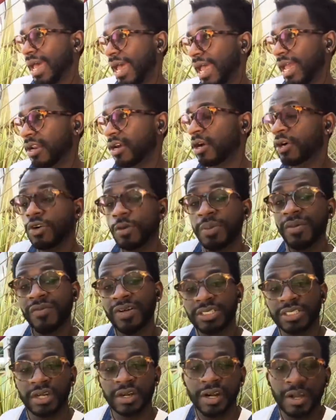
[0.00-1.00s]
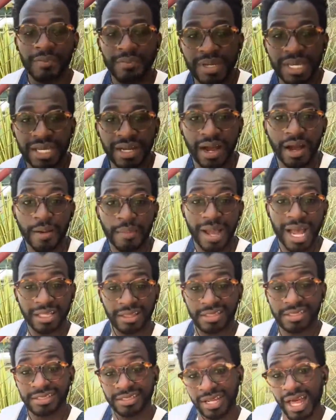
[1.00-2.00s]
and a group of us are going to meet up
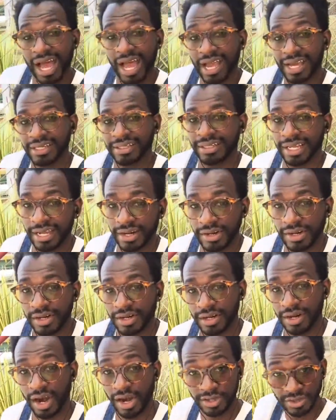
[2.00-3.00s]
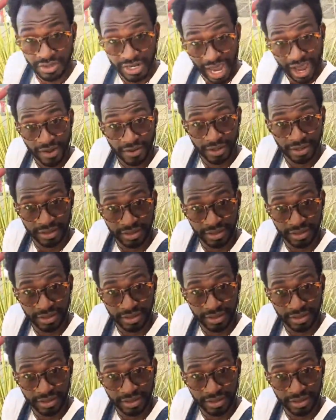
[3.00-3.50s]
at the slide later. Are you down?